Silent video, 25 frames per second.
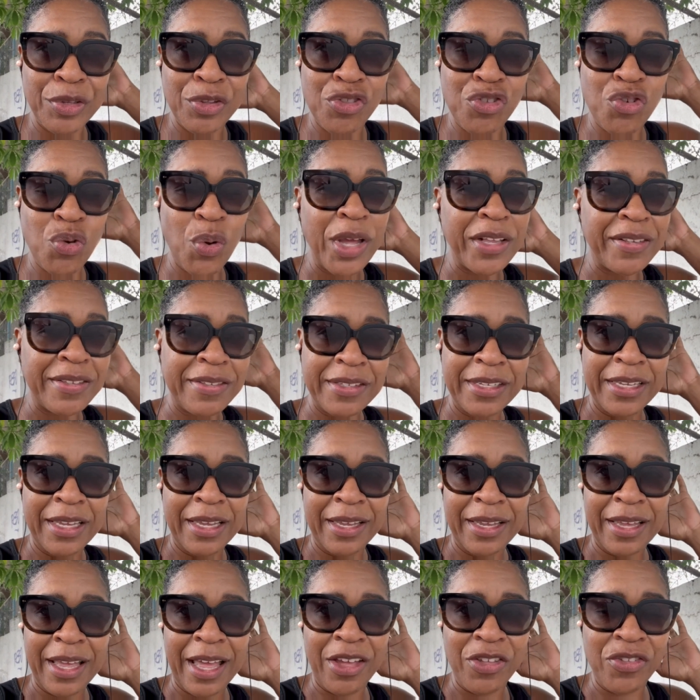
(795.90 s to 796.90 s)

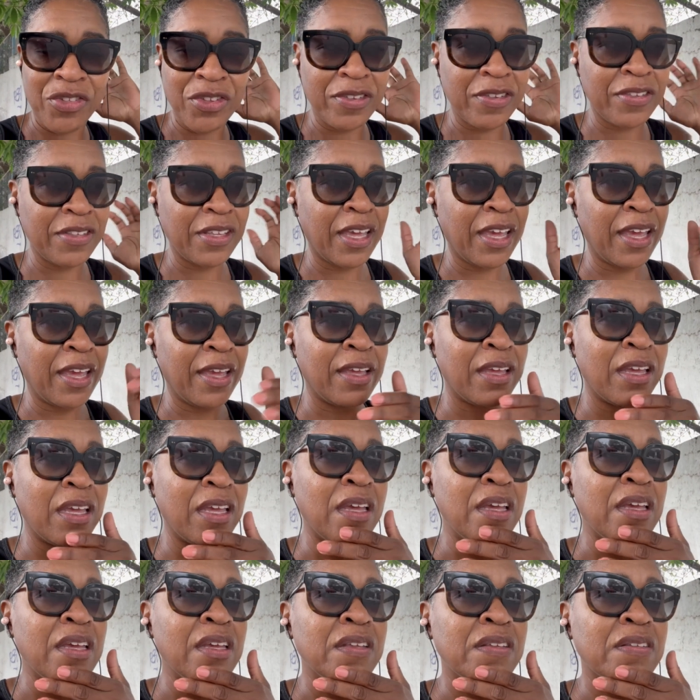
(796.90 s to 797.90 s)
trusting, I should say.
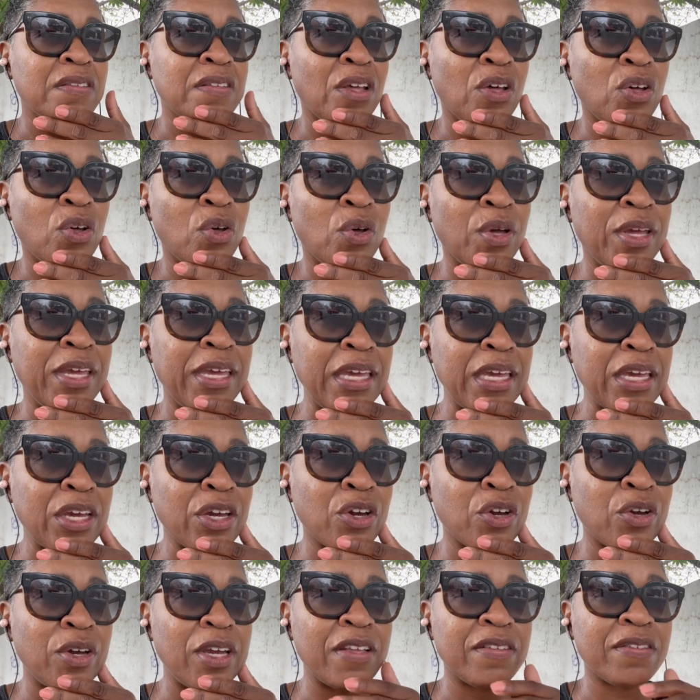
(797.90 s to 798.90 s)
So
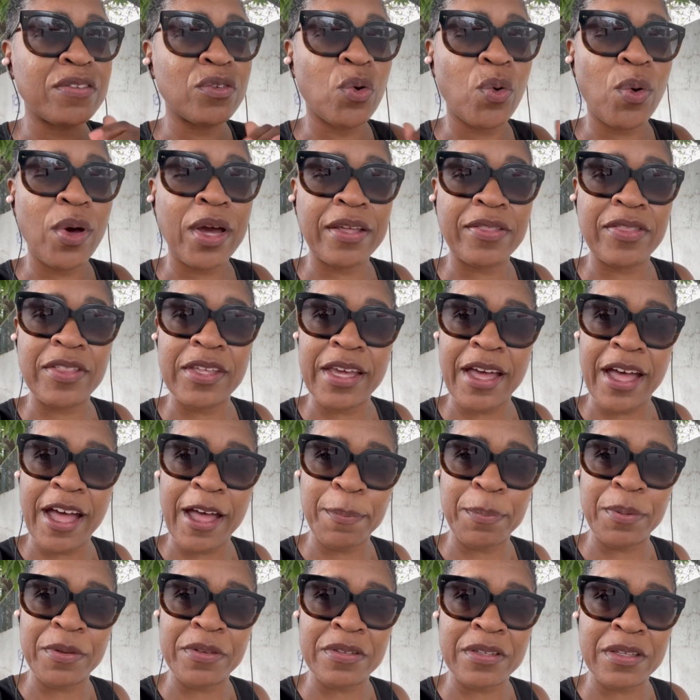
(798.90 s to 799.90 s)
here it's quite the
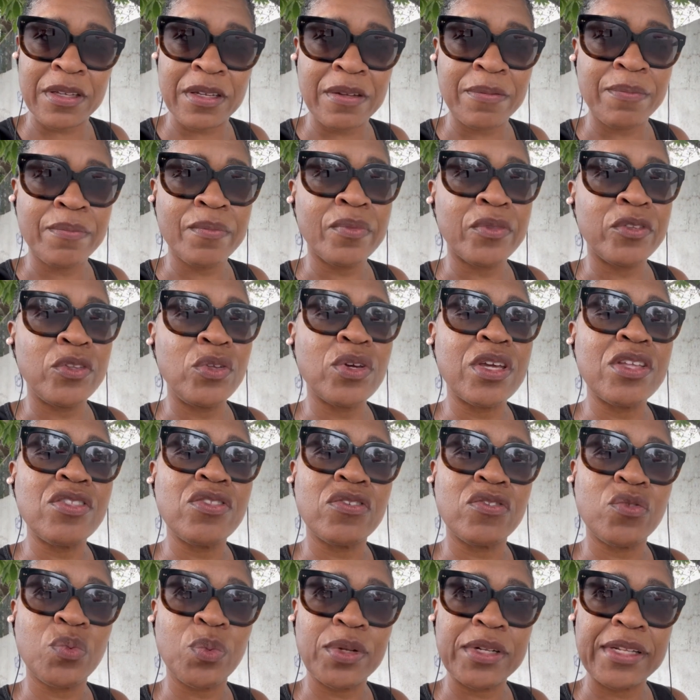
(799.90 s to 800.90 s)
opposite. You can
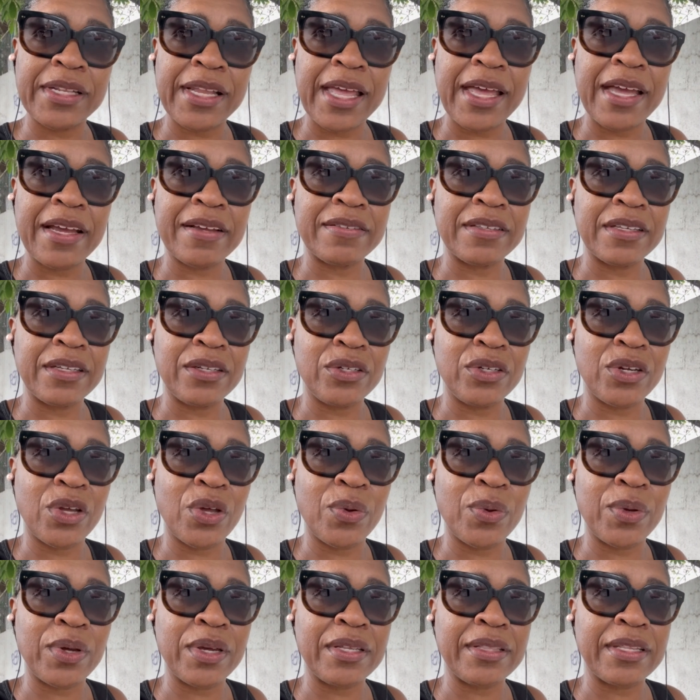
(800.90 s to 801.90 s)
just relax in
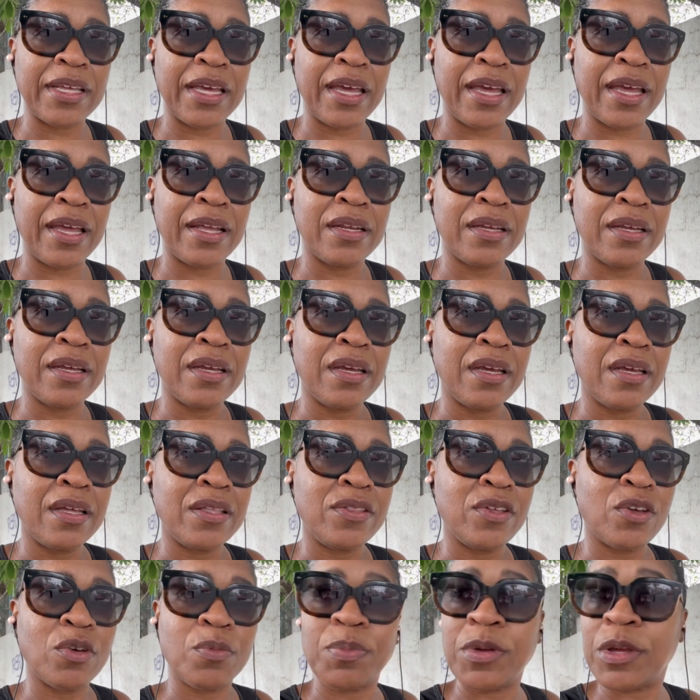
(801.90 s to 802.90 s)
knowing that
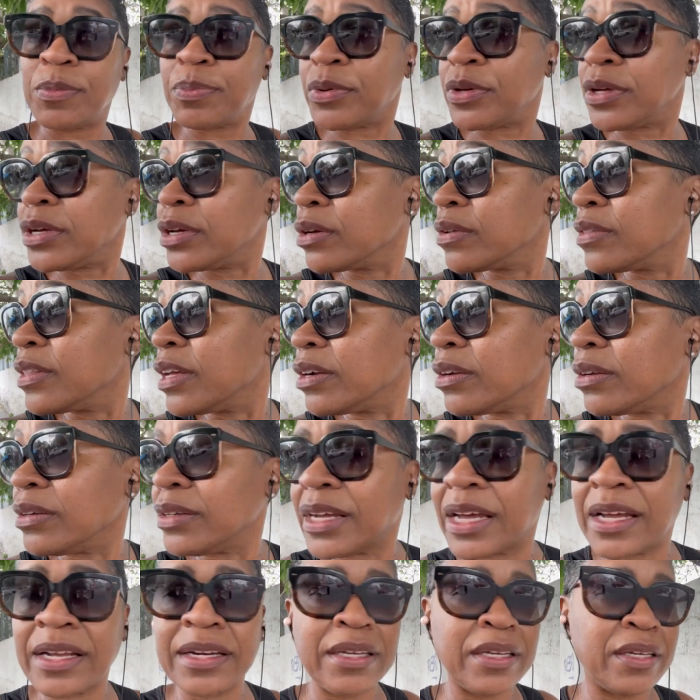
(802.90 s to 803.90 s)
there are people here that are
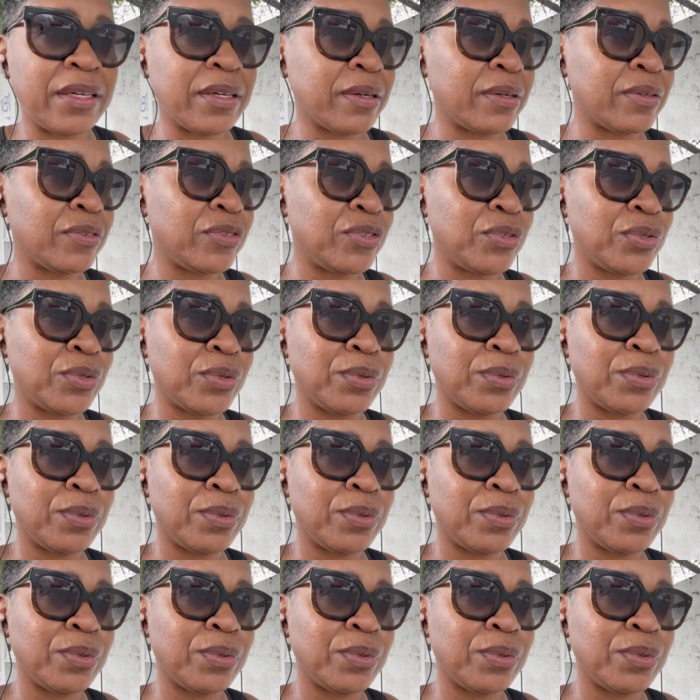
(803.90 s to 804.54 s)
not here to